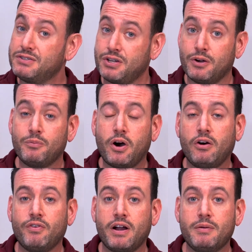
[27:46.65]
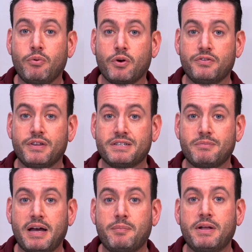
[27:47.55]
So all very important things in
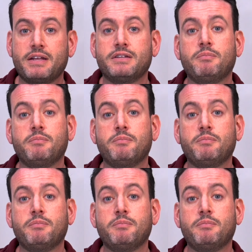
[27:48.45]
my opinion,